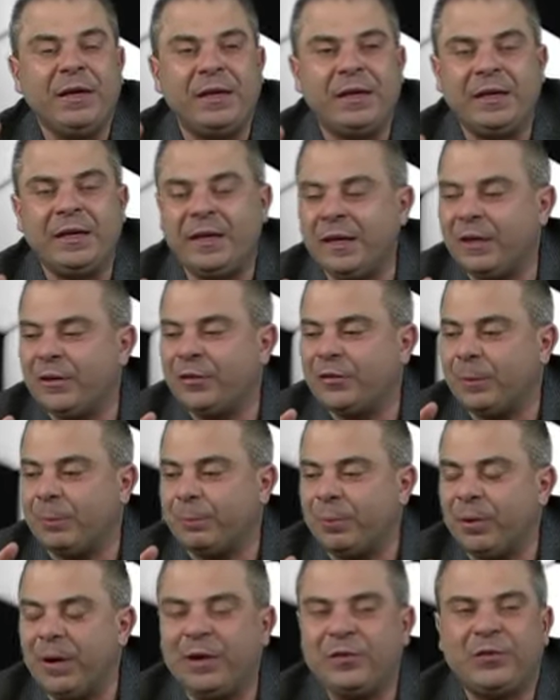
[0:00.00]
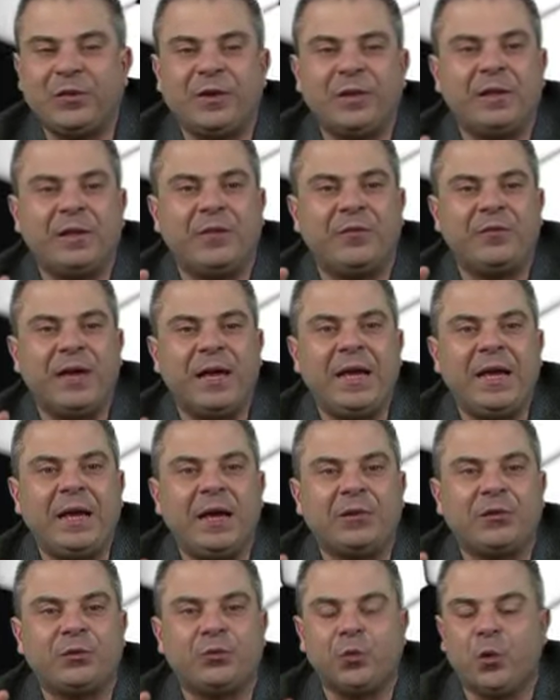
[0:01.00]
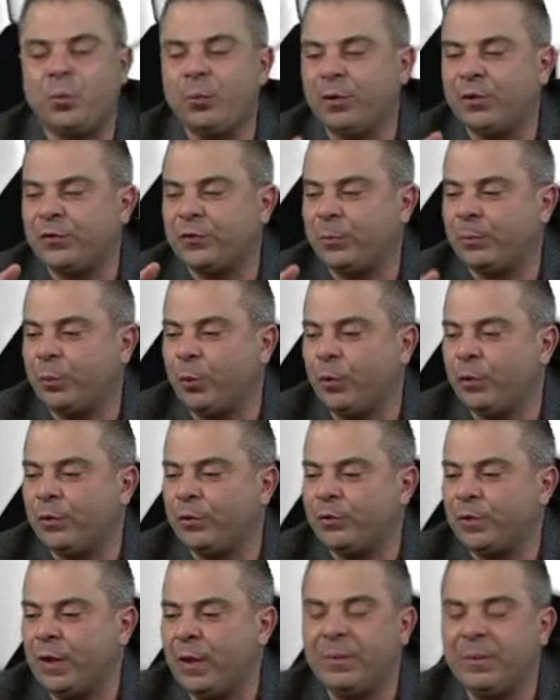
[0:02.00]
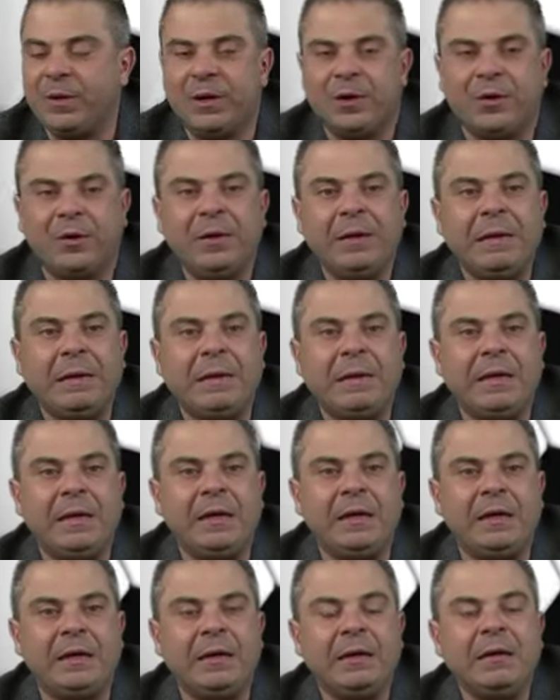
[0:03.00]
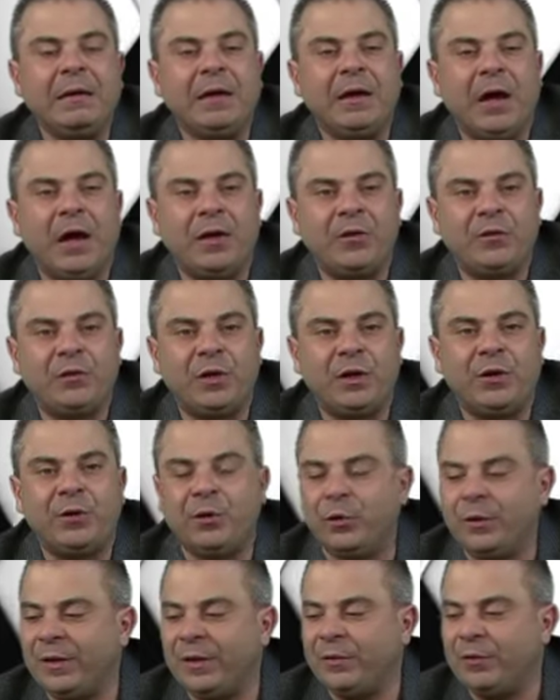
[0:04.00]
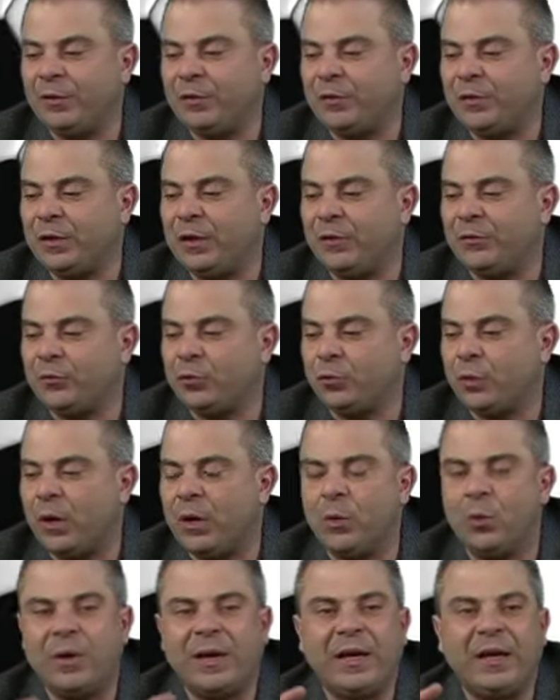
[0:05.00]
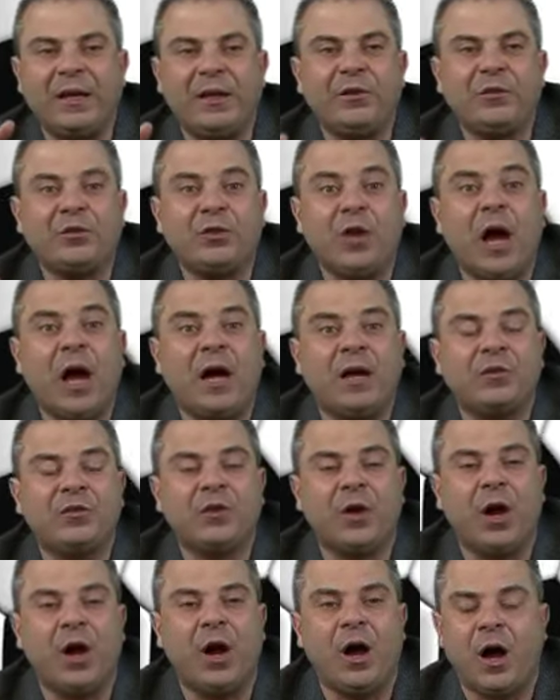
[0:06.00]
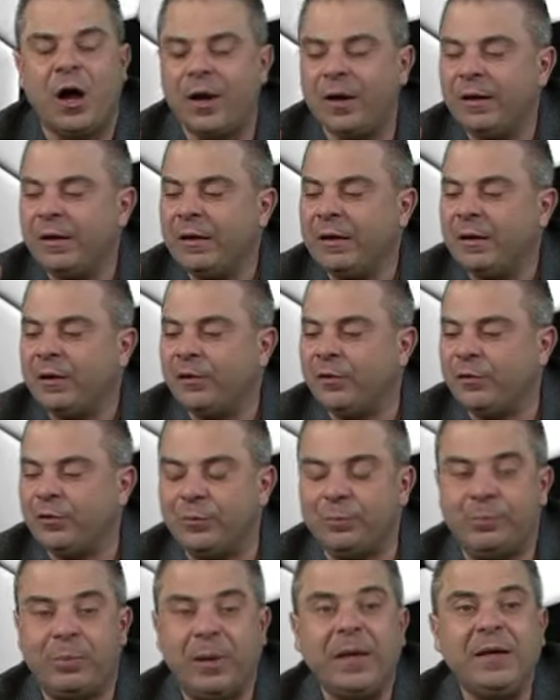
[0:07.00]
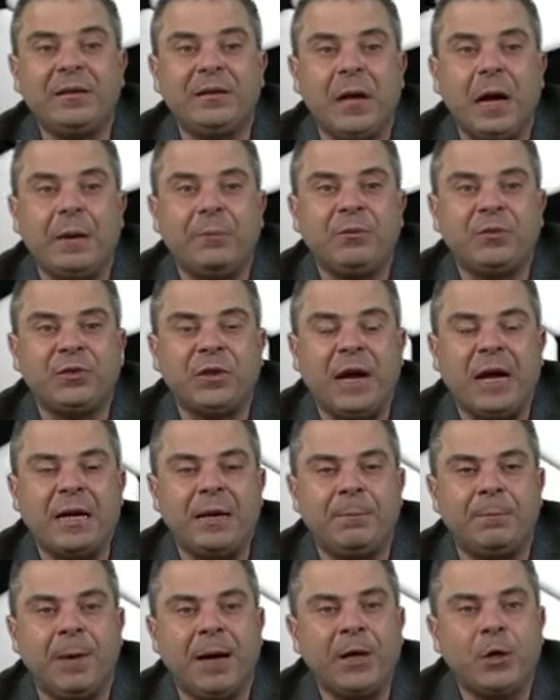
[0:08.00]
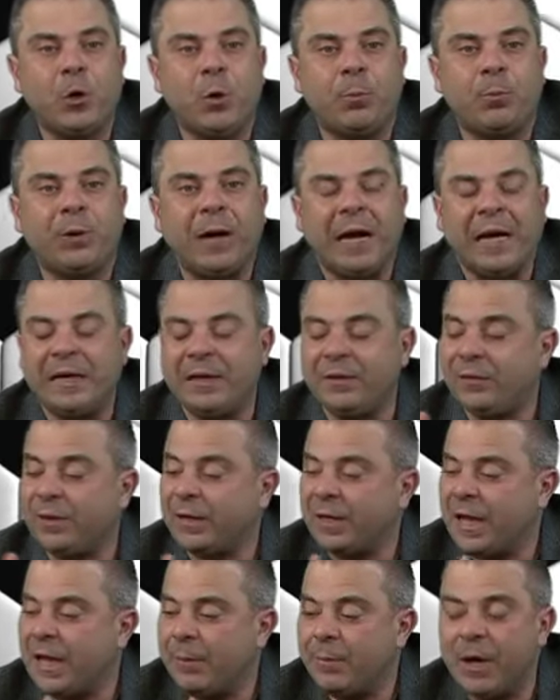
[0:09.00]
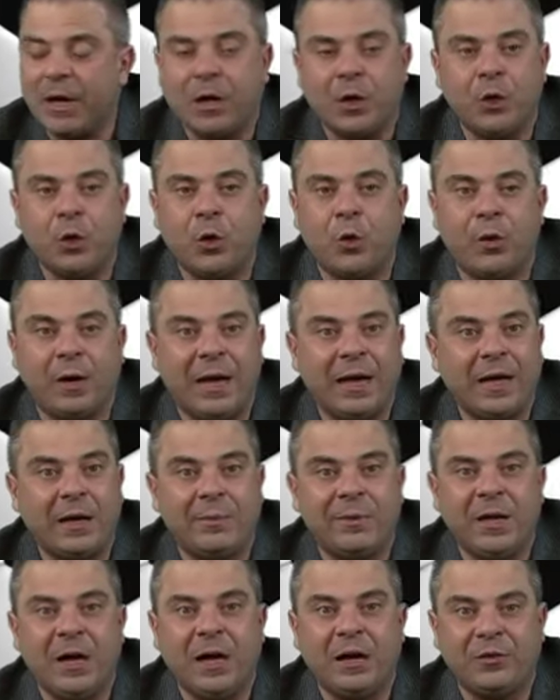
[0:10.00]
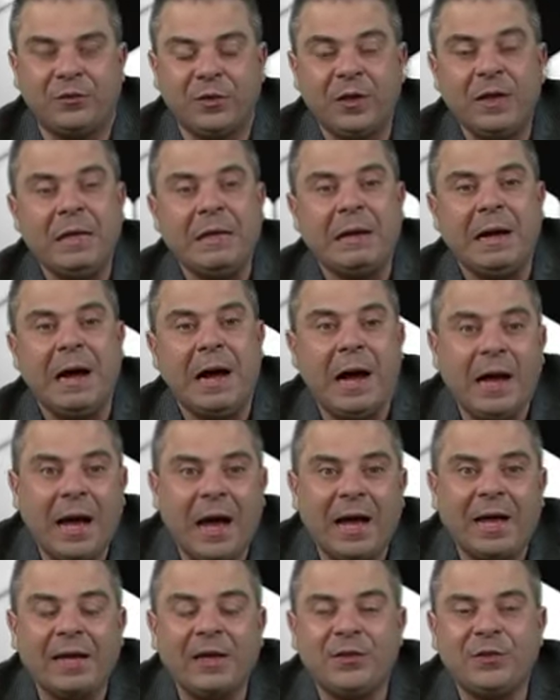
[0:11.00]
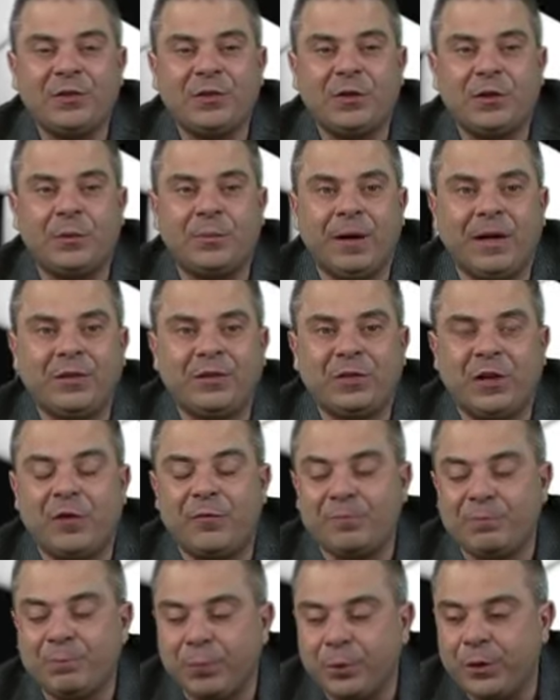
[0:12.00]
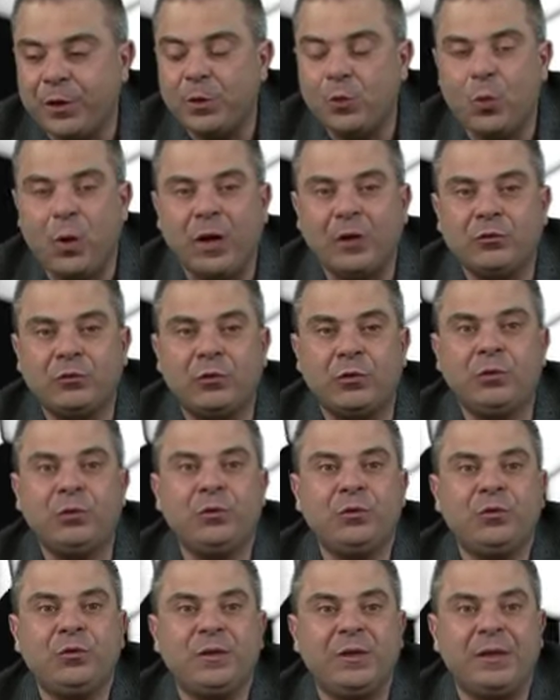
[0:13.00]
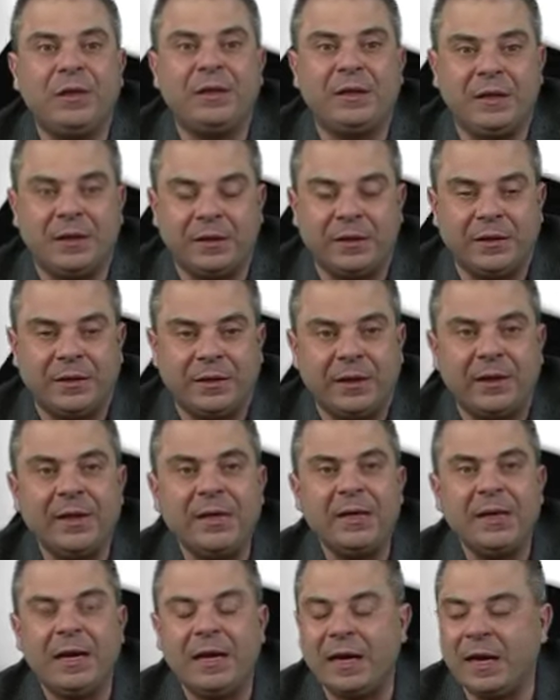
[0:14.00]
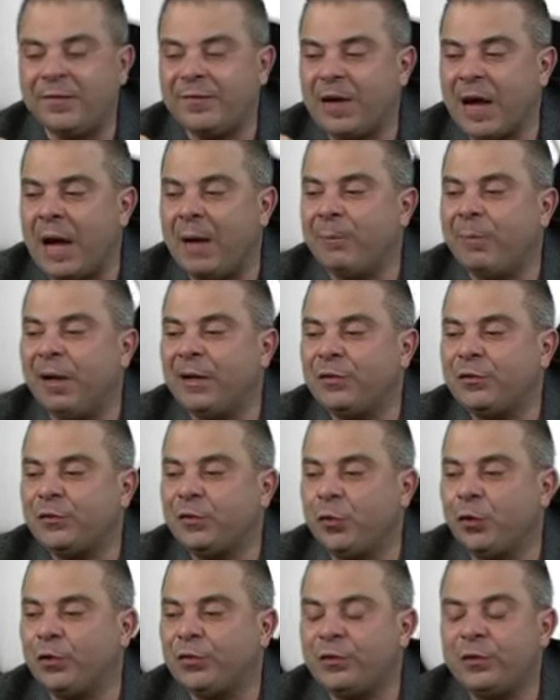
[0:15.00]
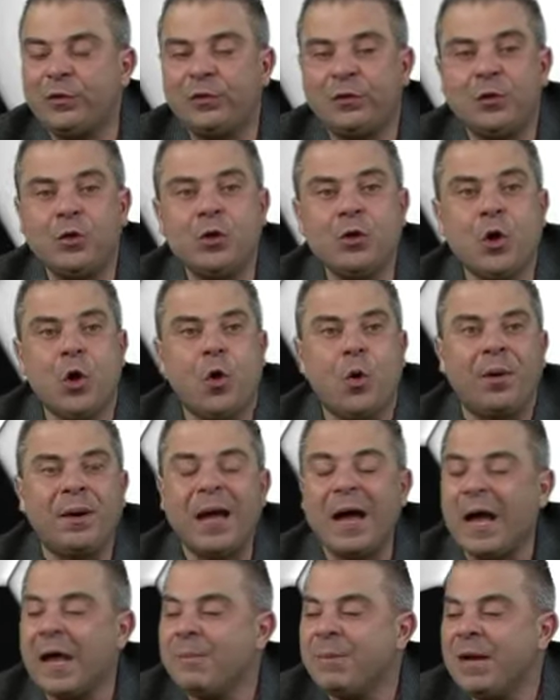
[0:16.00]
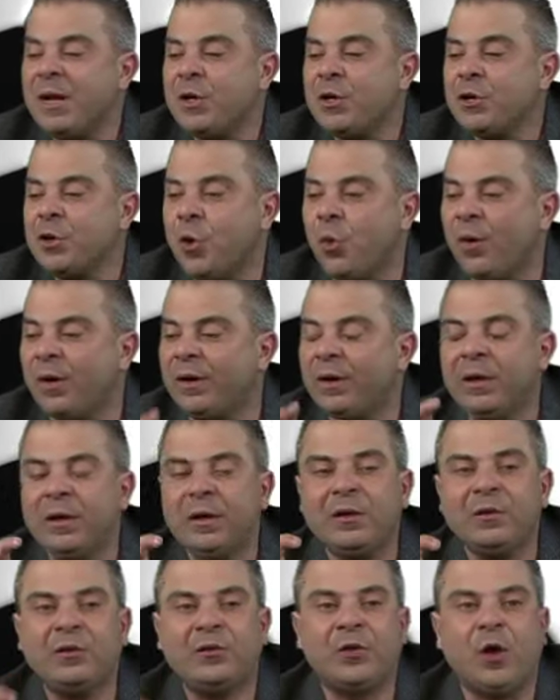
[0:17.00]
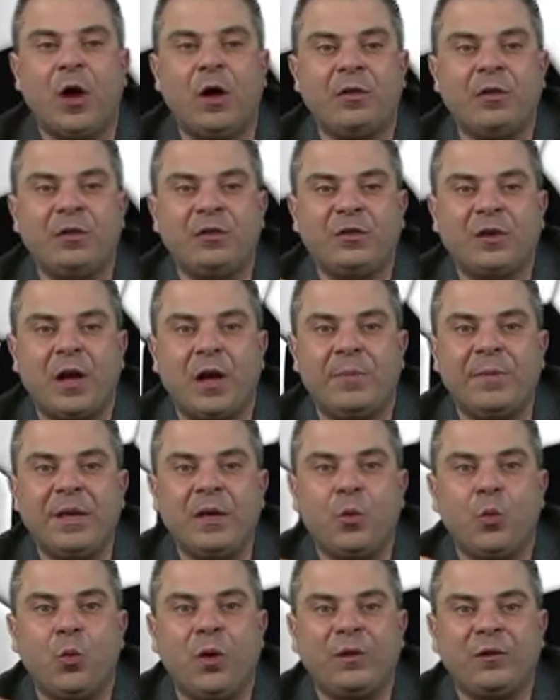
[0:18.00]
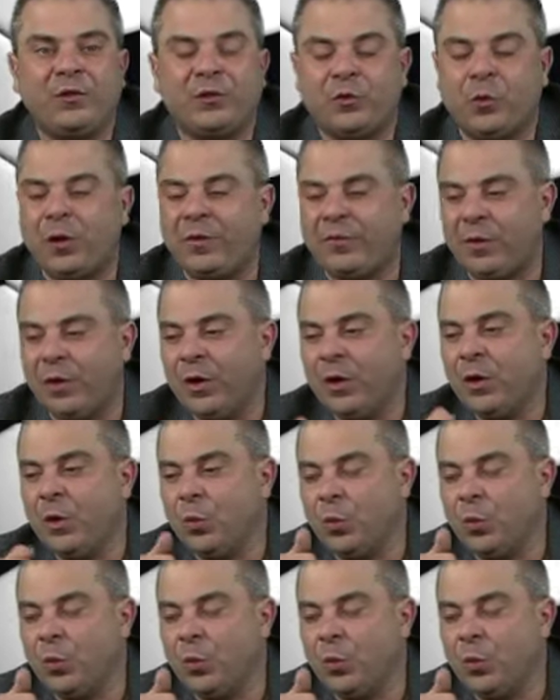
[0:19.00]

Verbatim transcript: He is the president of AS Roma Supporters Club here in Ontario, in the city of Toronto. We'll get his thoughts on this big time signing, Michael Bradley, that came out of nowhere. I got to be honest, I, I consider myself pretty well tuned in Italy, and I've got my sources. No one, I mean, no one saw this coming whatsoever.